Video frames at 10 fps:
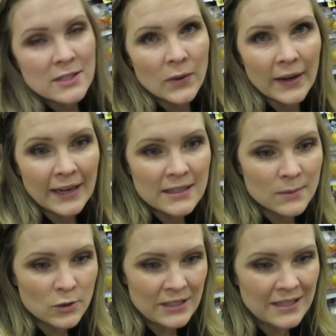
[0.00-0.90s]
also going to get
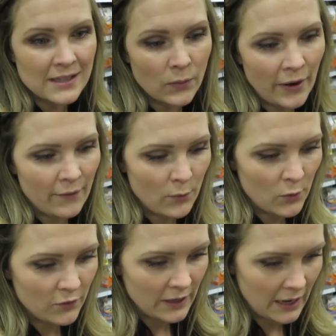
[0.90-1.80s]
some treats because I want to have a
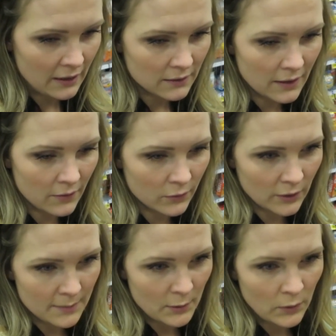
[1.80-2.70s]
movie night. And I've
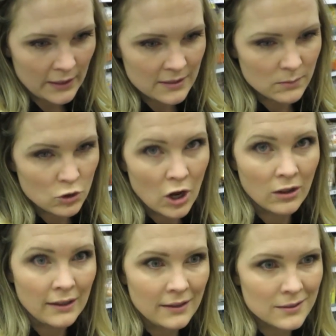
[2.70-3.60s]
really been wanting some
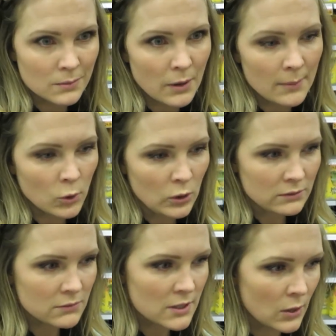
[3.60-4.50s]
chocolate and some popcorn.
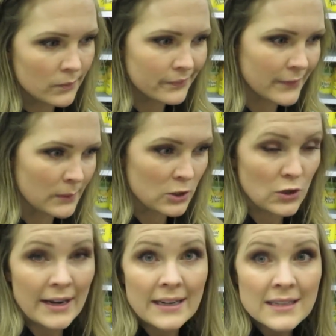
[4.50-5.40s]
So I'm
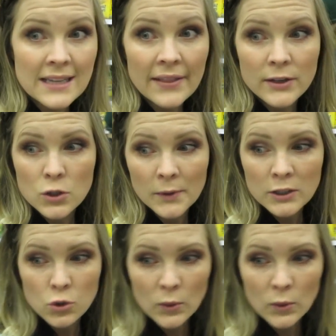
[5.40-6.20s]
just trying to decide. There's so many